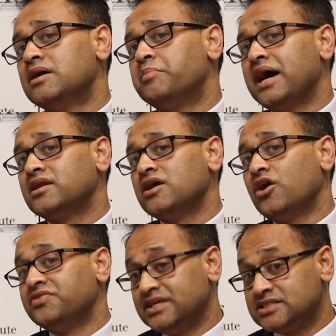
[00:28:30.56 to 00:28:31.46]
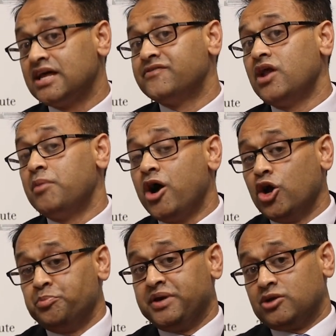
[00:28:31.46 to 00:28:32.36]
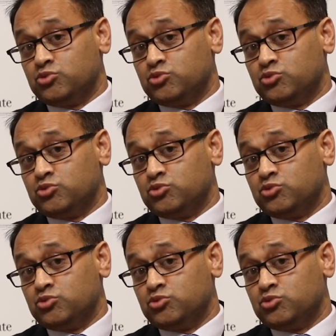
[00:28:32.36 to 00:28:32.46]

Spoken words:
but on this level, I'm hoping